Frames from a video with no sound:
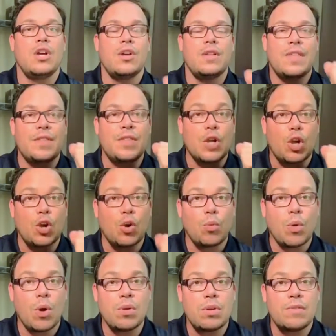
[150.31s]
that the
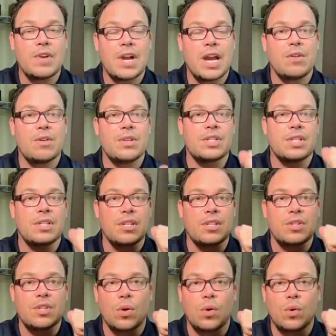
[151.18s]
coronavirus and
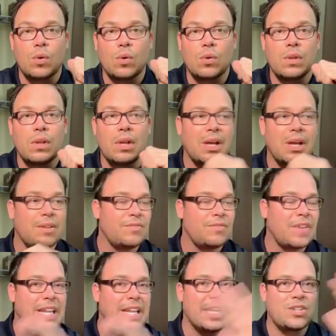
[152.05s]
this whole uh,
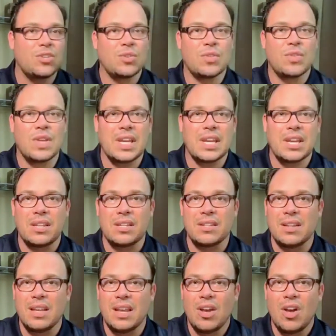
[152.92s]
financial thing
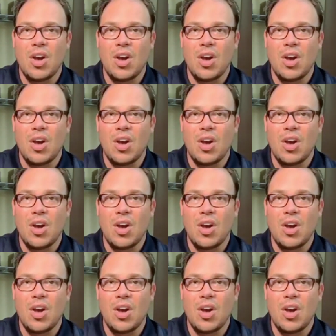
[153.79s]
and